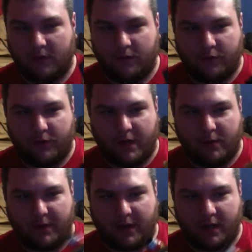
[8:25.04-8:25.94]
three
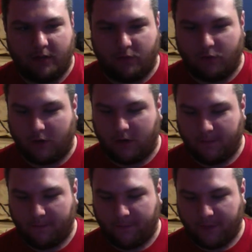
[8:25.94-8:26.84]
with the kind of roar.
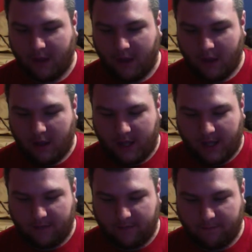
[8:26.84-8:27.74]

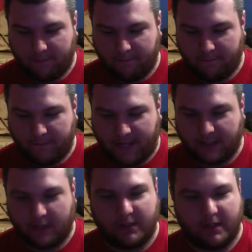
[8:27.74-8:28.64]
And that's
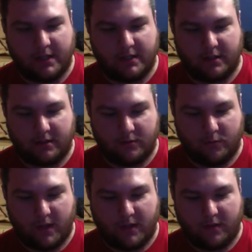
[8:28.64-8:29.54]
all it does
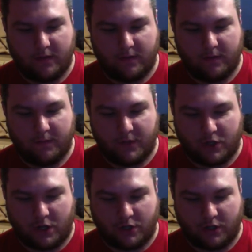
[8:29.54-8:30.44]
with the
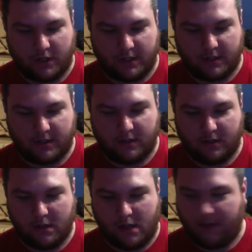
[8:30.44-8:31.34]
charger, because
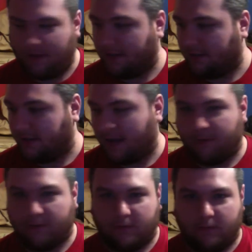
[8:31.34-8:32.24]
unlike the
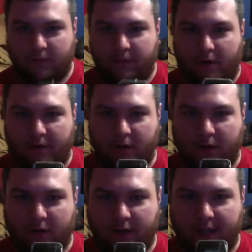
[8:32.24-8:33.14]
Gaburevolver, it
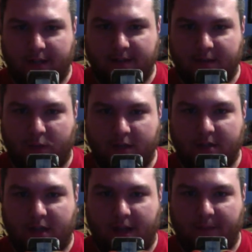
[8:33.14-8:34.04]
only has the one
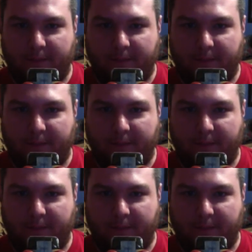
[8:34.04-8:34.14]
slot.